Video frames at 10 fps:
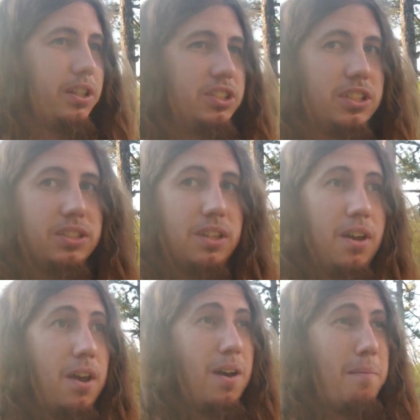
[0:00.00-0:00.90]
delicious.
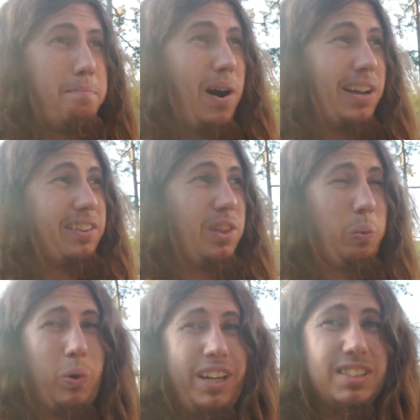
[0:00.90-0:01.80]
But the
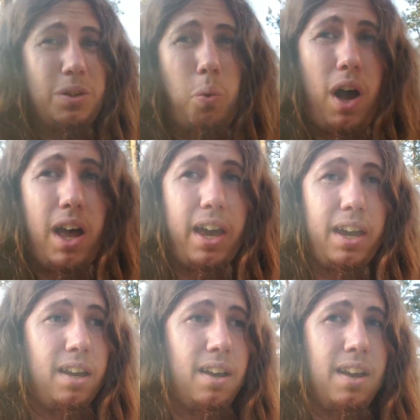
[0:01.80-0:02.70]
reason
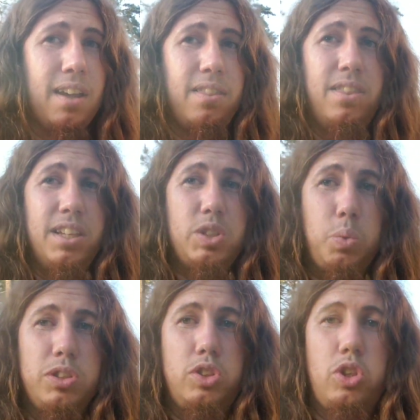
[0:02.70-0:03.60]
why this
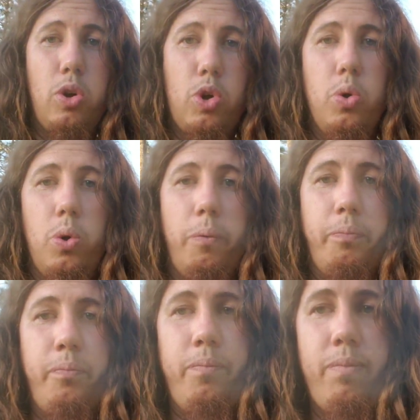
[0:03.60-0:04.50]
was so cool,
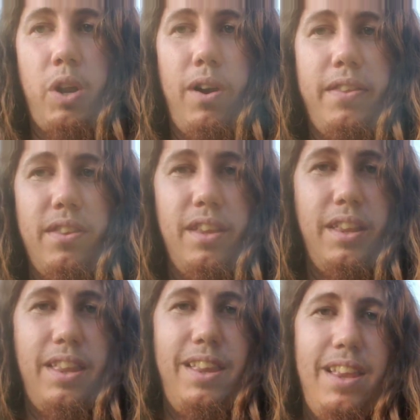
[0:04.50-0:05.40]
right?
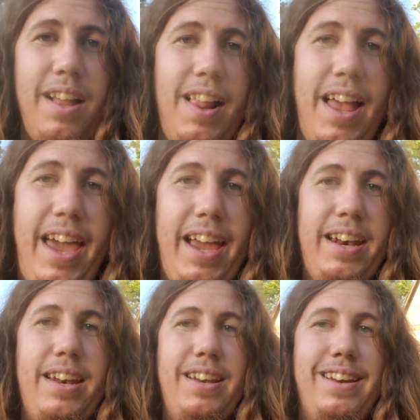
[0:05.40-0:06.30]

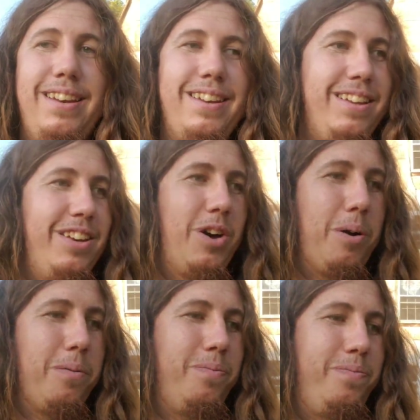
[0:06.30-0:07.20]
And you
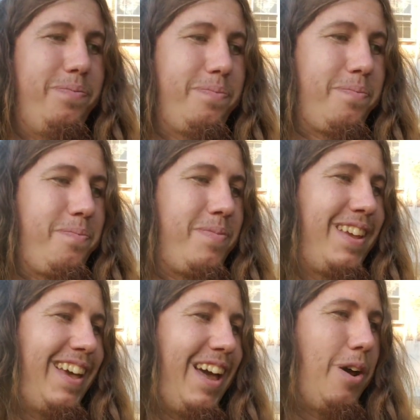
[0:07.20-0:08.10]
know,
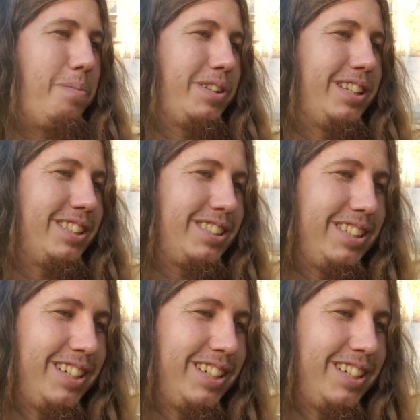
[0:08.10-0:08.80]
how do I put this?